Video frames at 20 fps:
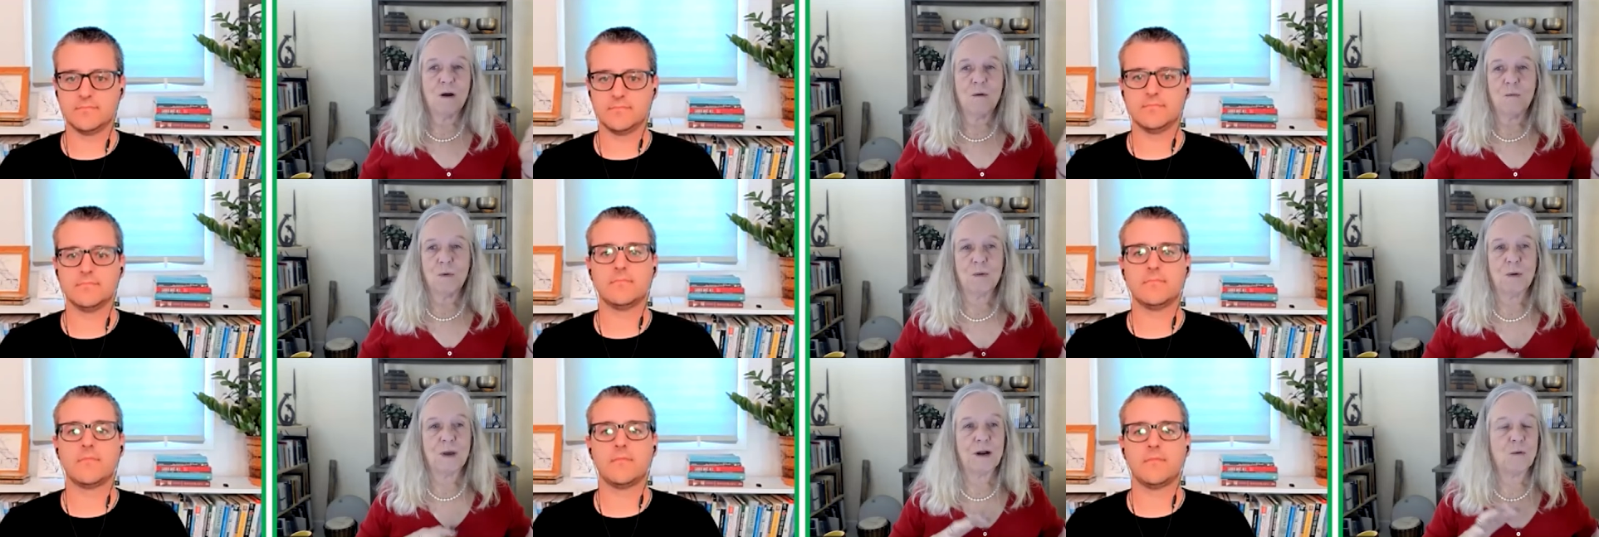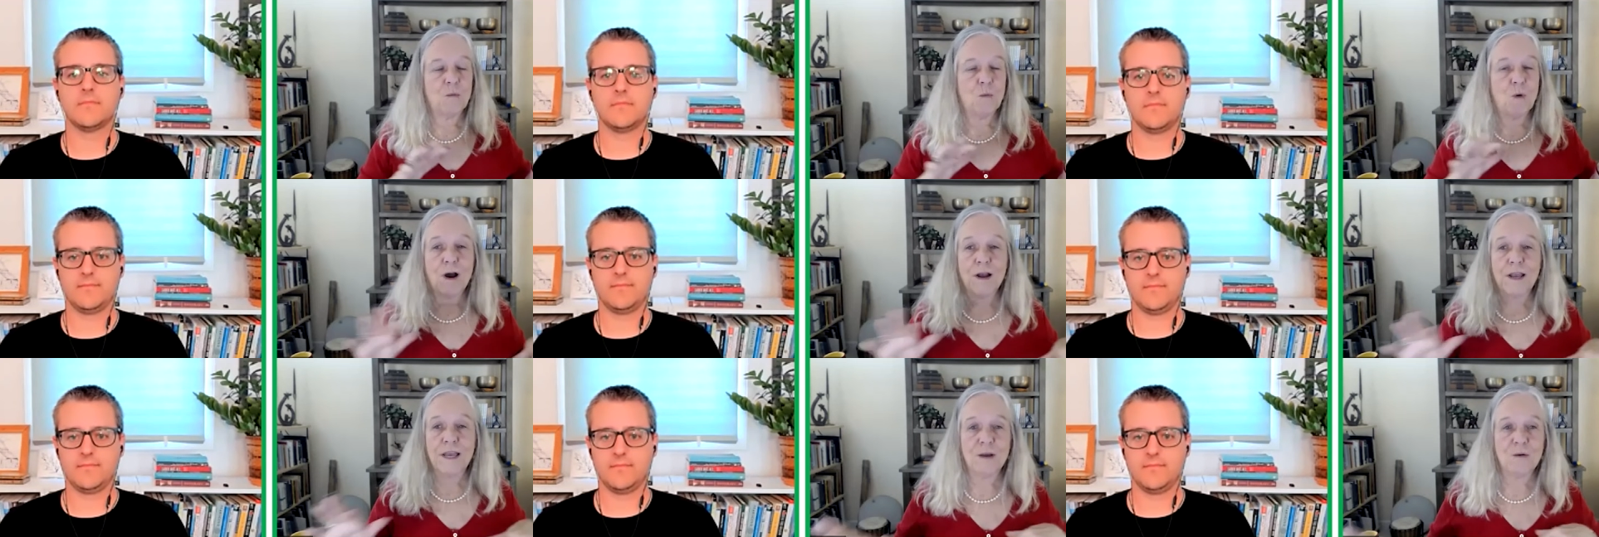Speaker 1: we went on
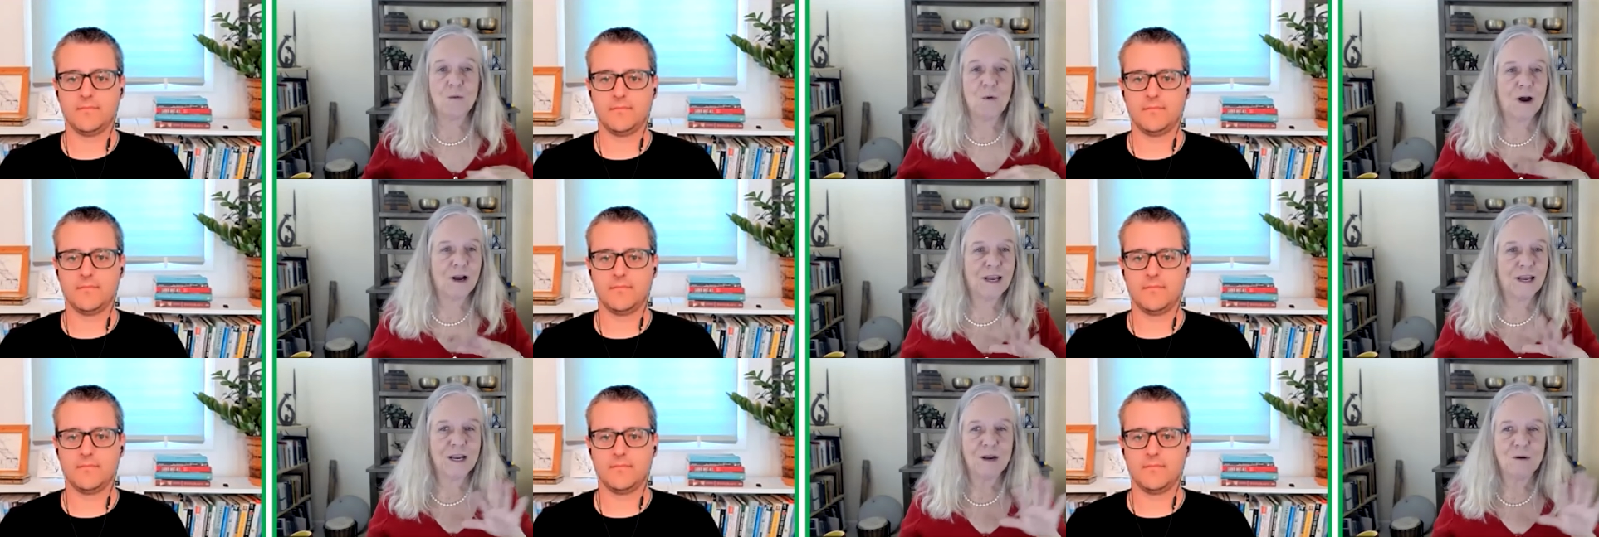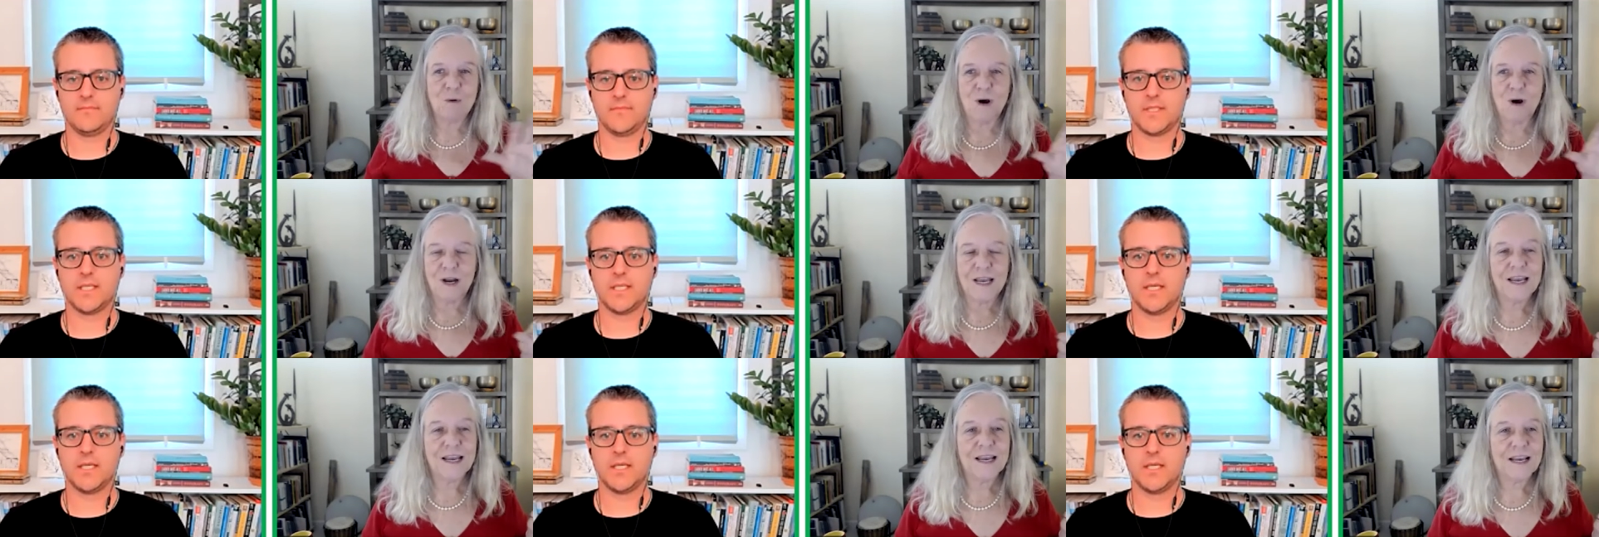walking, walking,
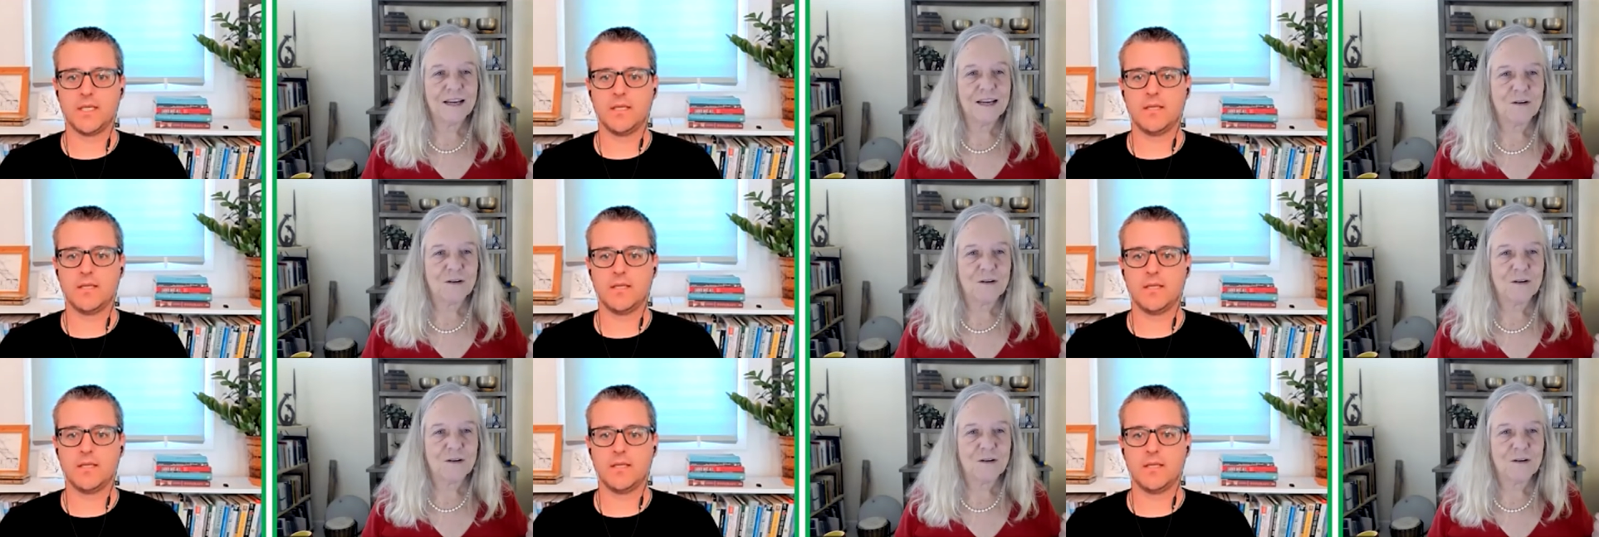walking.